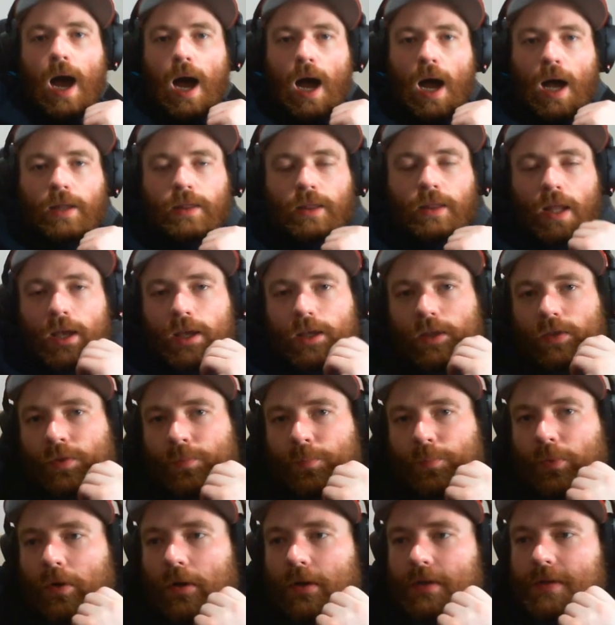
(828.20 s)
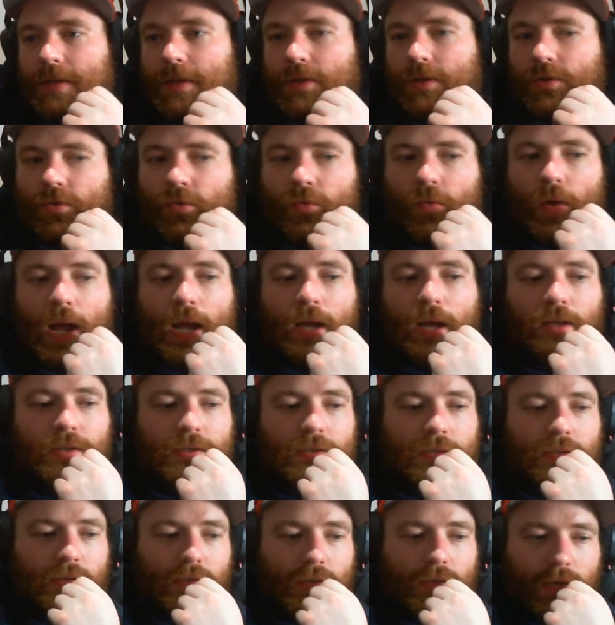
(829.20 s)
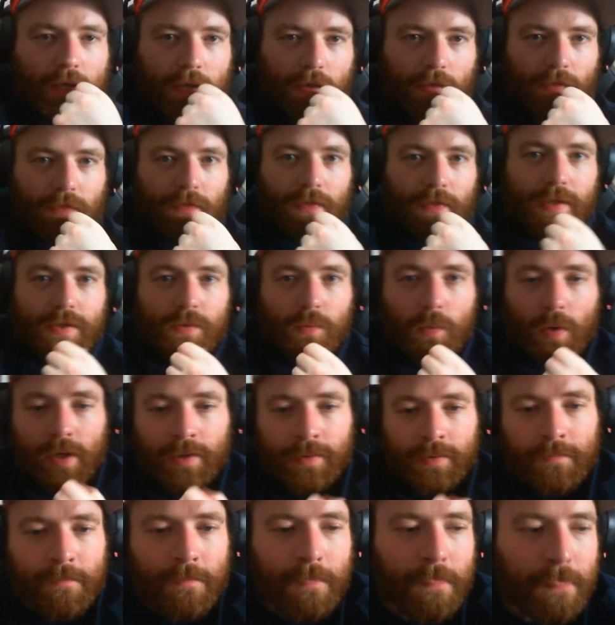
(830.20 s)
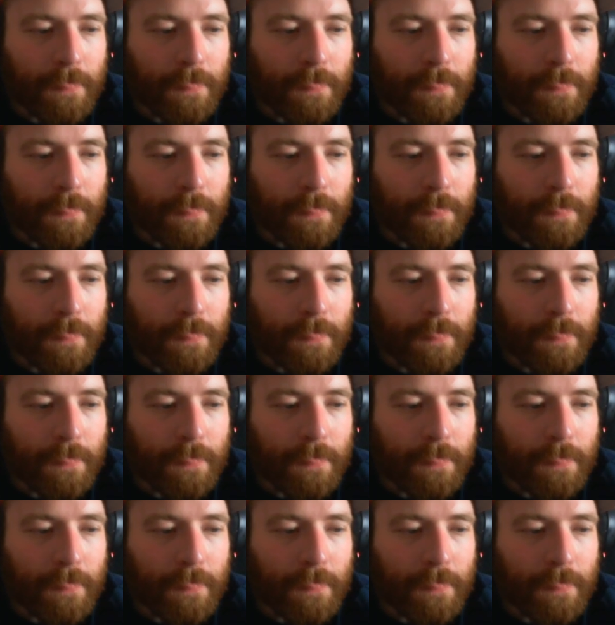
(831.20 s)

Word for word: unlike the proxy two racks, this one,